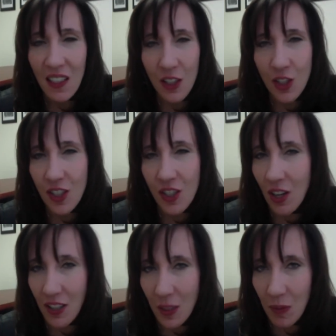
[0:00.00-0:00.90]
Can you just
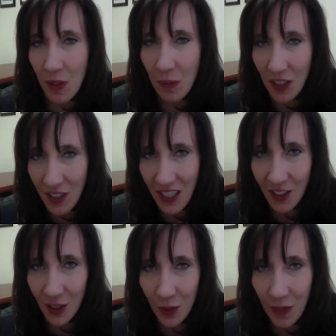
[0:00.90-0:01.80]
talk to me about that a
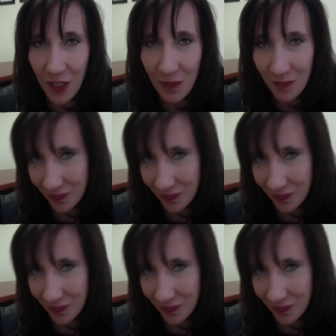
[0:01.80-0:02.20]
little bit?